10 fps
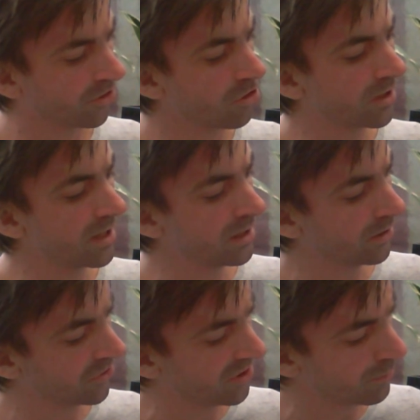The God King
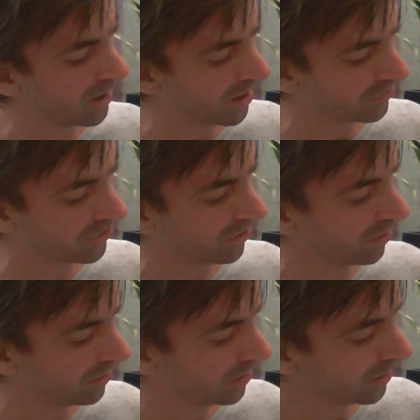Sigmar has
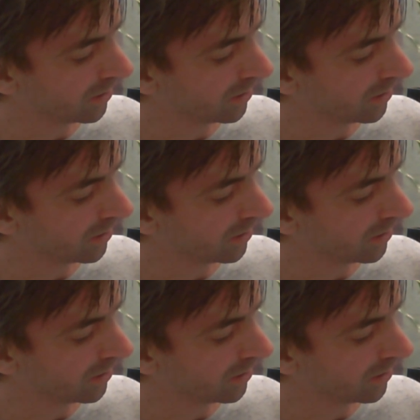returned.